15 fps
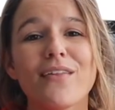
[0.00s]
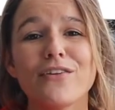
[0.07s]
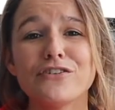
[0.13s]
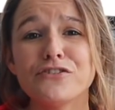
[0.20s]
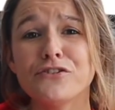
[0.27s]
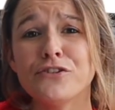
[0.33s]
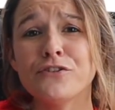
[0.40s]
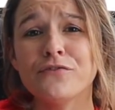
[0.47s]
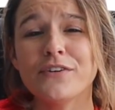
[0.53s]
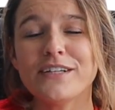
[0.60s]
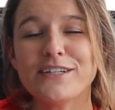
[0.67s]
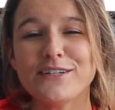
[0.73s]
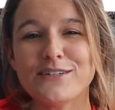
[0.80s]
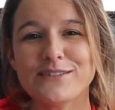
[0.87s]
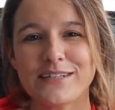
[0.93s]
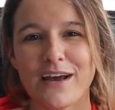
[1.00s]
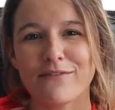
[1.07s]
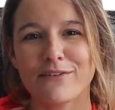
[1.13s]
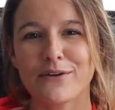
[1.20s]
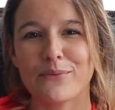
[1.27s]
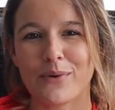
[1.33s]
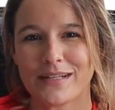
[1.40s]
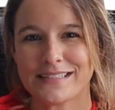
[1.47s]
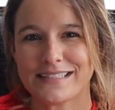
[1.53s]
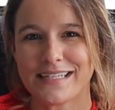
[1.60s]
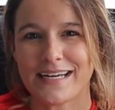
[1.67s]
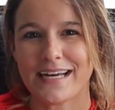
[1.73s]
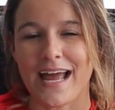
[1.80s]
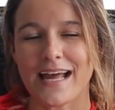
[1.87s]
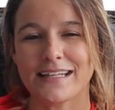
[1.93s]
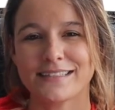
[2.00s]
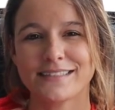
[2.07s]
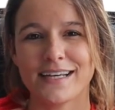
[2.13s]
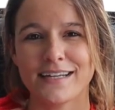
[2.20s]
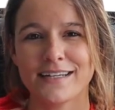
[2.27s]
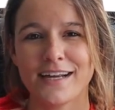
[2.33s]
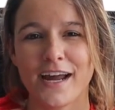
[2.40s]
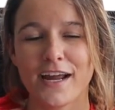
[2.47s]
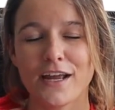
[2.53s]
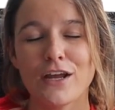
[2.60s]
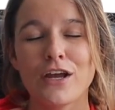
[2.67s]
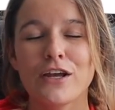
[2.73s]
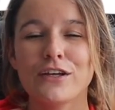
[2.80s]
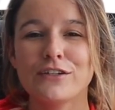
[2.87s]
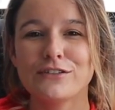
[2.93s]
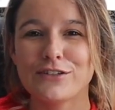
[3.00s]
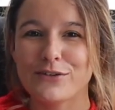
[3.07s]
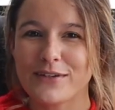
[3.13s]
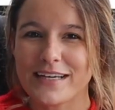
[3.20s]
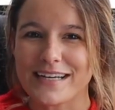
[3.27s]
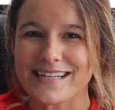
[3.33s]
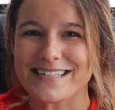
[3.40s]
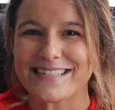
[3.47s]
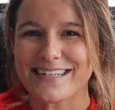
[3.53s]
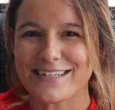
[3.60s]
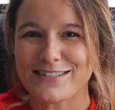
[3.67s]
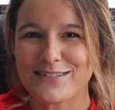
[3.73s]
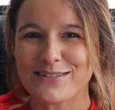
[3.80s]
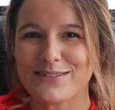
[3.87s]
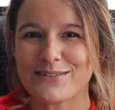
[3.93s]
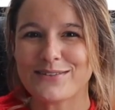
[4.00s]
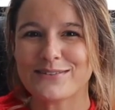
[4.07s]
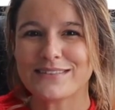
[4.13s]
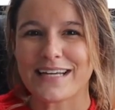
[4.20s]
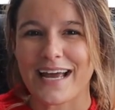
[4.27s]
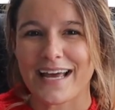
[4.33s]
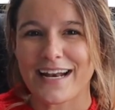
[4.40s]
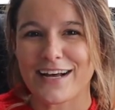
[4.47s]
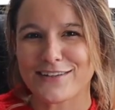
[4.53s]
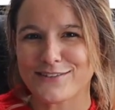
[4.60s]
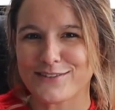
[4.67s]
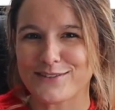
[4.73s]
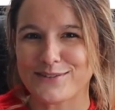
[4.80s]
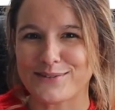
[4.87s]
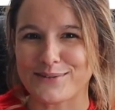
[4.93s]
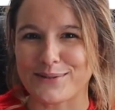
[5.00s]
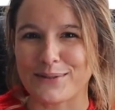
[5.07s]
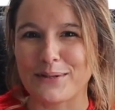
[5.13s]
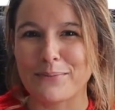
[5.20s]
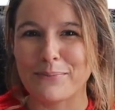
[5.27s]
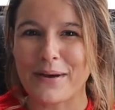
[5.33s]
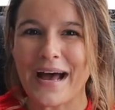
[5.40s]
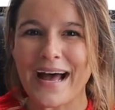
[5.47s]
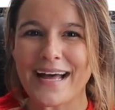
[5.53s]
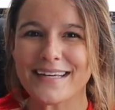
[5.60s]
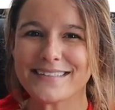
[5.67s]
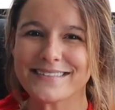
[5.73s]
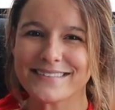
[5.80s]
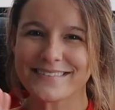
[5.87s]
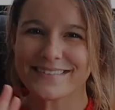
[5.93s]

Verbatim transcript: There's new videos every Wednesday and Sunday. So yeah, stay tuned and I'll see you soon. Bye!